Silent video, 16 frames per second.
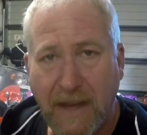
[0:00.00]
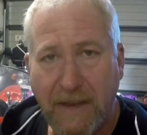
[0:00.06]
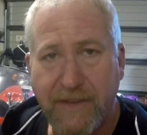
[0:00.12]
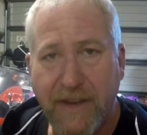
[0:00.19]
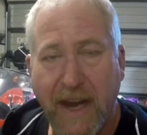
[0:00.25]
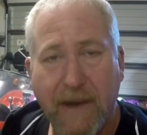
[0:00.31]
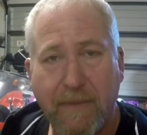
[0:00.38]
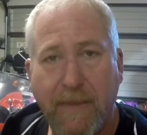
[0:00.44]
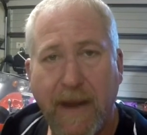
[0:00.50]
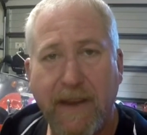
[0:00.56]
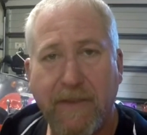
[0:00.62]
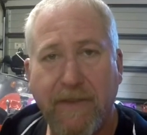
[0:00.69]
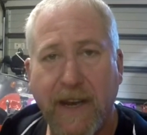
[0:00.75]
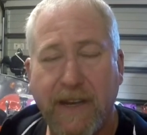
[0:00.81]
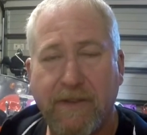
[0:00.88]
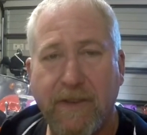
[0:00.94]
started
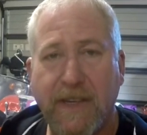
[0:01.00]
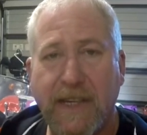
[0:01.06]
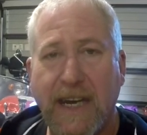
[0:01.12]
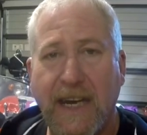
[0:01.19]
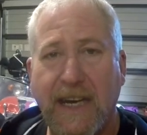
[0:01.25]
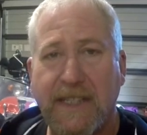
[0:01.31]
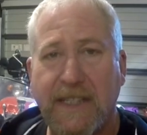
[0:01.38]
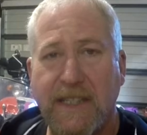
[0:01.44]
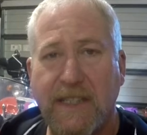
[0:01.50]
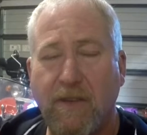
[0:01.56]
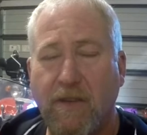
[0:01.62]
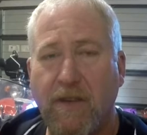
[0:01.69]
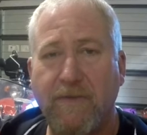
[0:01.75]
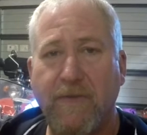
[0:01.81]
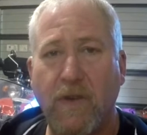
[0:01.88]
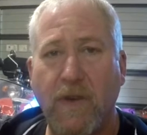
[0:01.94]
manufacturing cars in
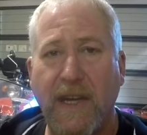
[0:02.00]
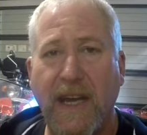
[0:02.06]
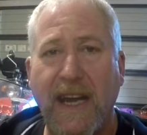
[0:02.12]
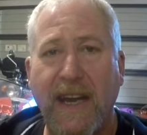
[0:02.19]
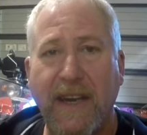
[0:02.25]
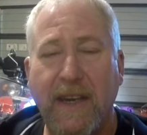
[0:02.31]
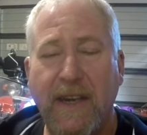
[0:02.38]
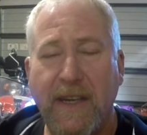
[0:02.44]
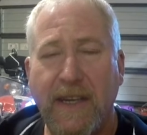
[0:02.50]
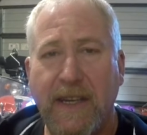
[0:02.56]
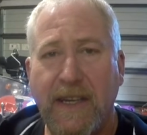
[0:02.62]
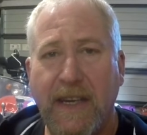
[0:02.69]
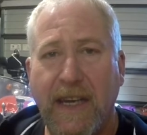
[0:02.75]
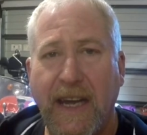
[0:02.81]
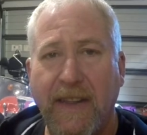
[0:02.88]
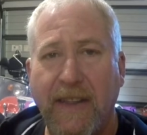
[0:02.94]
1948,
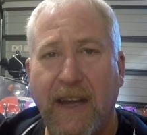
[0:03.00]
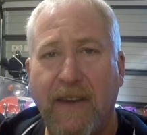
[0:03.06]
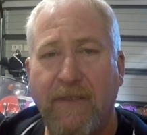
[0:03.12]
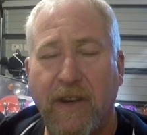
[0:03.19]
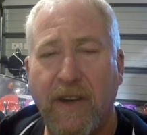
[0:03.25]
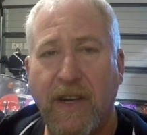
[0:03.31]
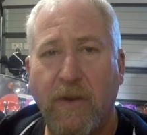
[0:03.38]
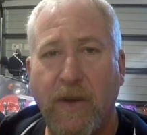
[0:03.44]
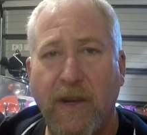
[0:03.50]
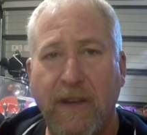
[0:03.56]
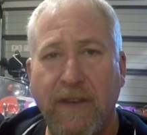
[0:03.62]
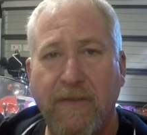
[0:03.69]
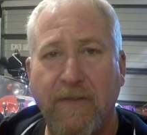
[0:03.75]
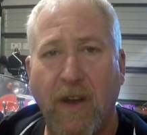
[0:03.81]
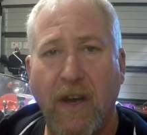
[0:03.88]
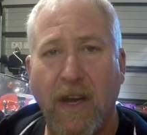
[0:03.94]
and they very
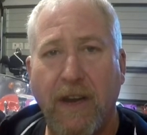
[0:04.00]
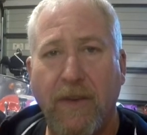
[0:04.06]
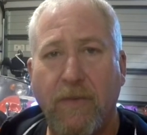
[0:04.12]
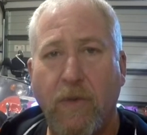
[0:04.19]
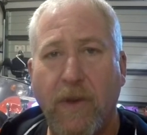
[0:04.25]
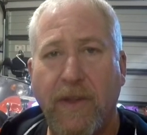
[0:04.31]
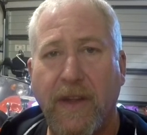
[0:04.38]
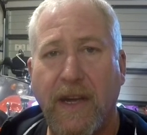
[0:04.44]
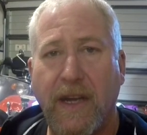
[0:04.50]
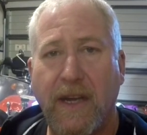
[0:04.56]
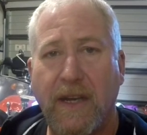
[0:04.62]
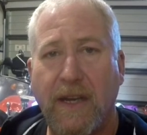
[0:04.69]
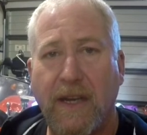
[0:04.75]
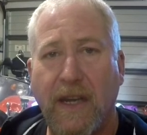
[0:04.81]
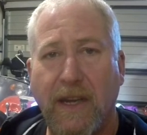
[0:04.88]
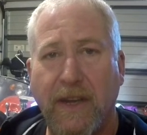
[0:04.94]
quickly followed with
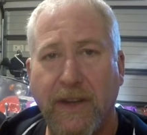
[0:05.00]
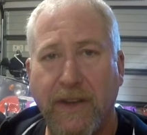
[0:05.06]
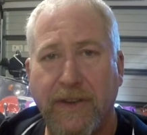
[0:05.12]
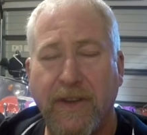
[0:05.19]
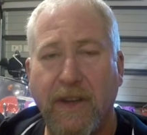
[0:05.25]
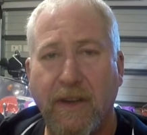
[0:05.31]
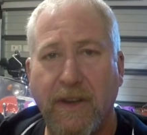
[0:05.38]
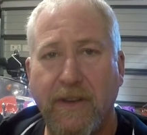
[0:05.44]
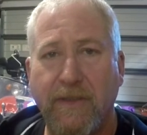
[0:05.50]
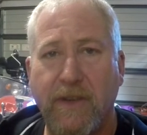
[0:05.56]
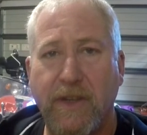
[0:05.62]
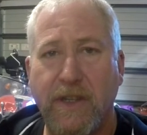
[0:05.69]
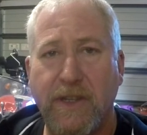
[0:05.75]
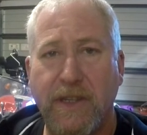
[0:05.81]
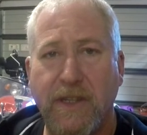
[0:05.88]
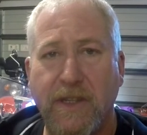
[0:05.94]
a utility
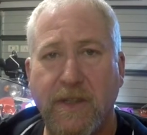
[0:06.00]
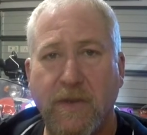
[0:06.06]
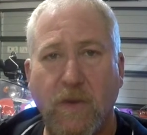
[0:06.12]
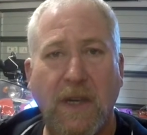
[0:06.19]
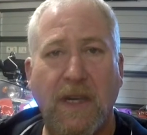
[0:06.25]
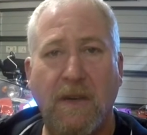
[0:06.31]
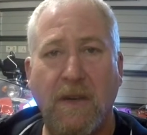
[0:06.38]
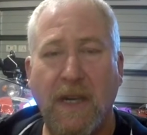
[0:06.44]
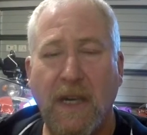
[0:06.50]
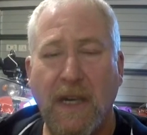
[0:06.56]
version as well.